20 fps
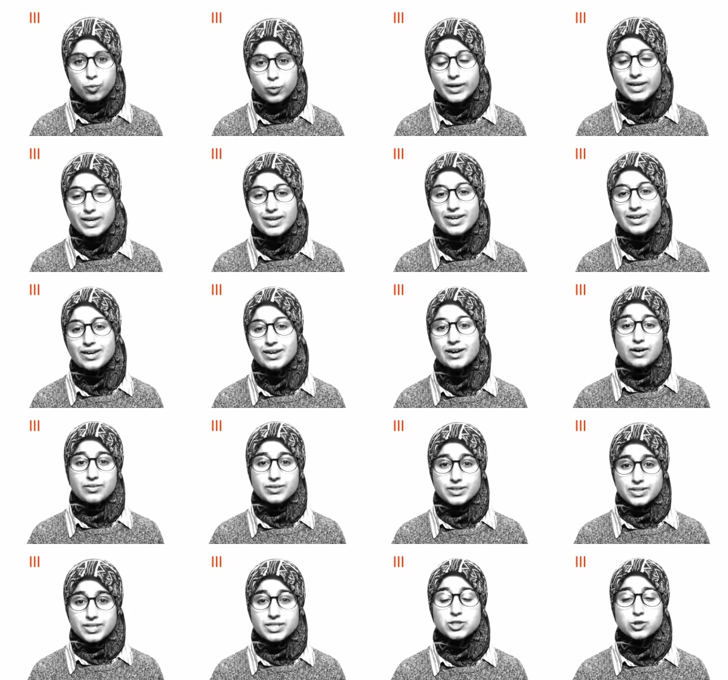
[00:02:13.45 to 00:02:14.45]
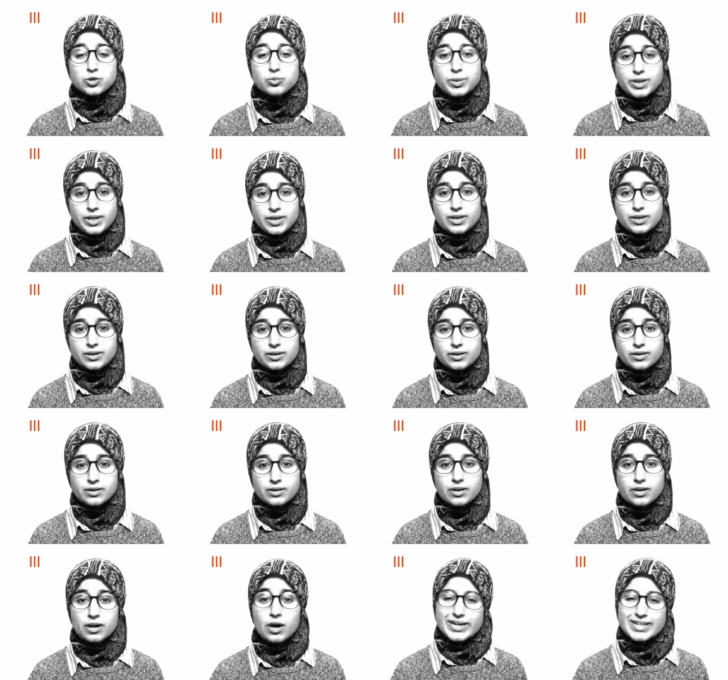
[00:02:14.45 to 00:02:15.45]
We are the disobedient.
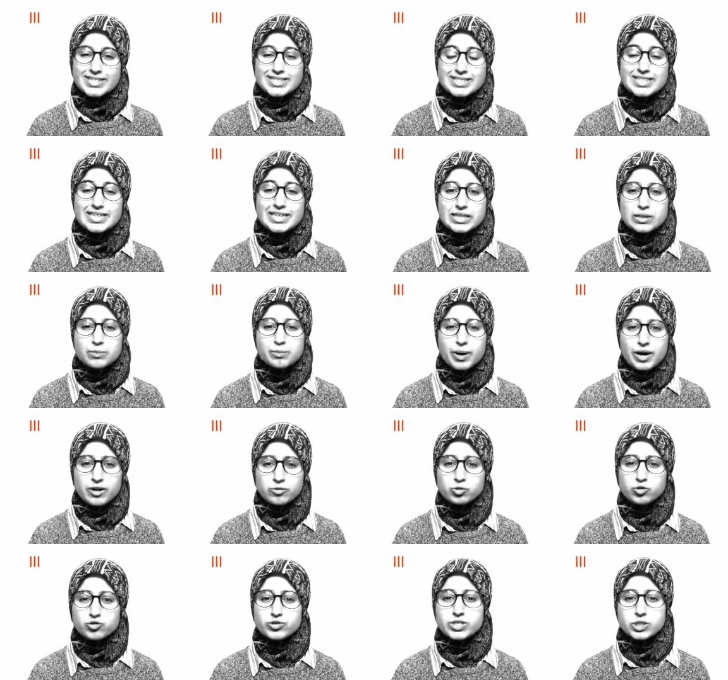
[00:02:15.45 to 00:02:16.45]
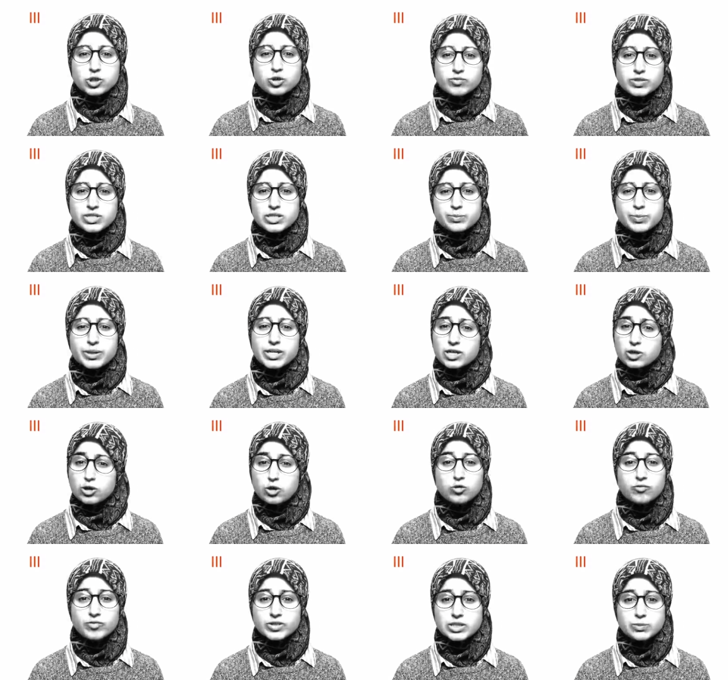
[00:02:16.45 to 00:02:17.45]
We exceed the boundaries, overspill and
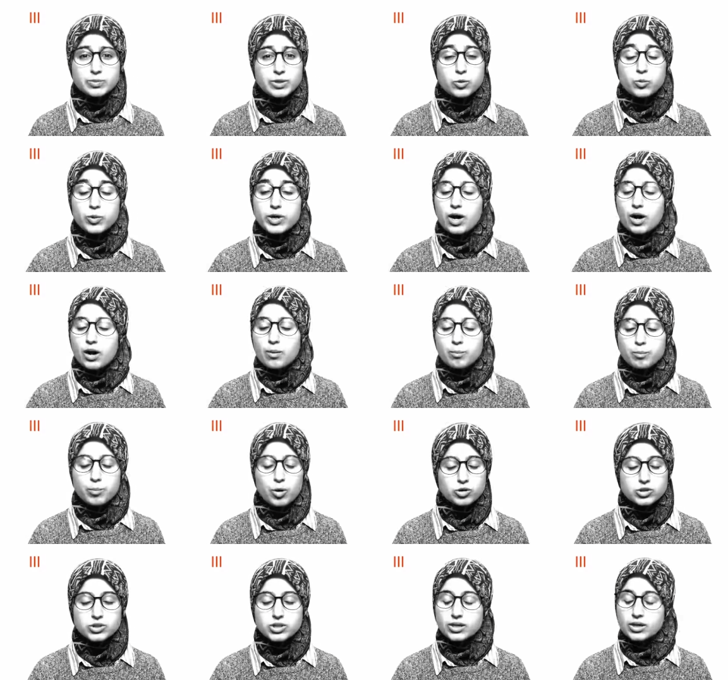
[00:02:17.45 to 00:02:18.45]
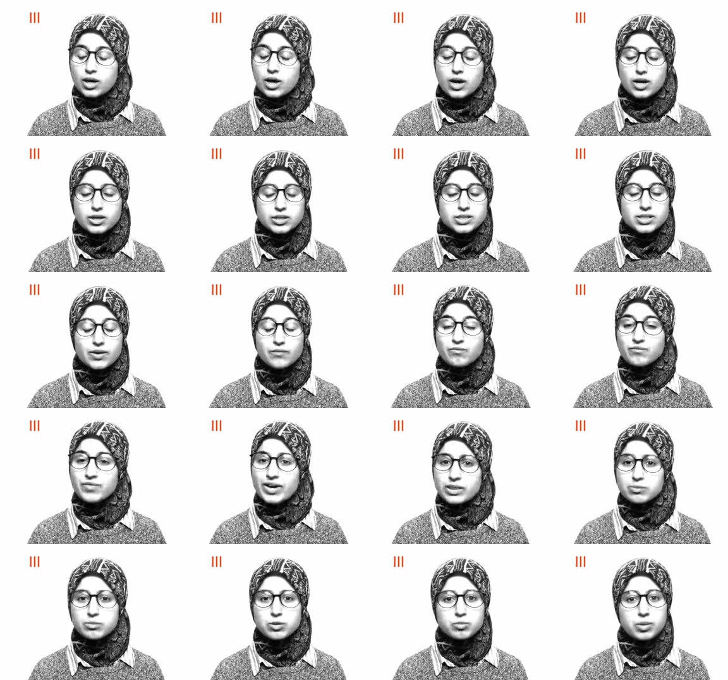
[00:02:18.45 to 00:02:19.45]
overspeak. We are unboxed, unharnessed,
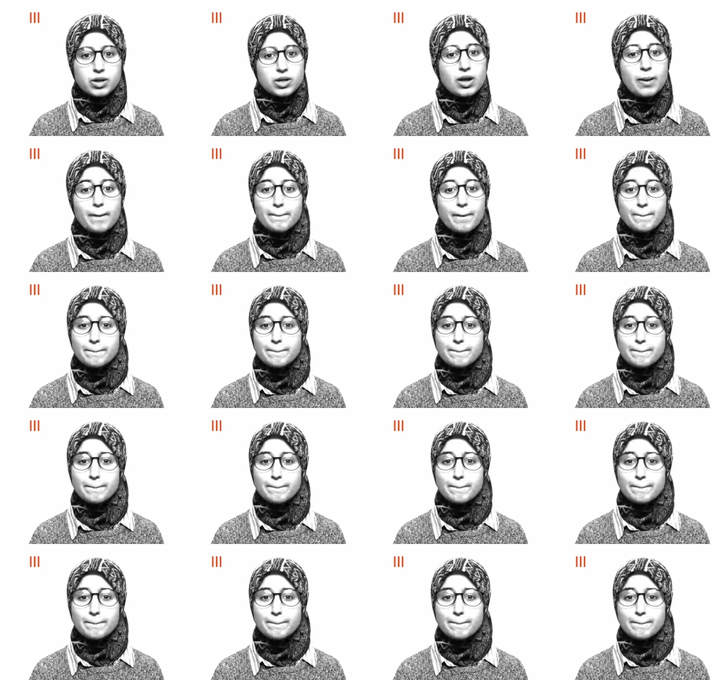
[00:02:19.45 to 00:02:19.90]
unfathomable,